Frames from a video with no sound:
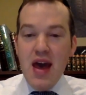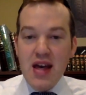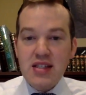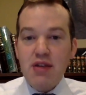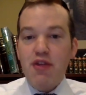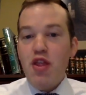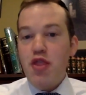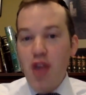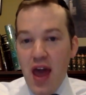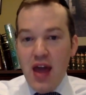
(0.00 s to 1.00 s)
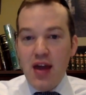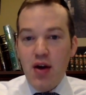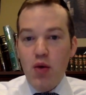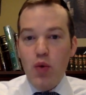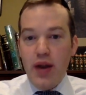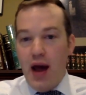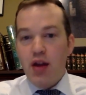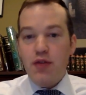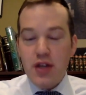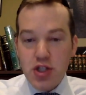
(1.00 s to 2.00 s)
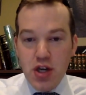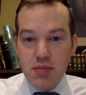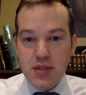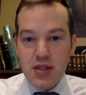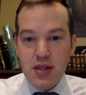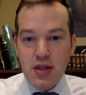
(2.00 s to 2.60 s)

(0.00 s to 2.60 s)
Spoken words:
as if they went out of Egypt.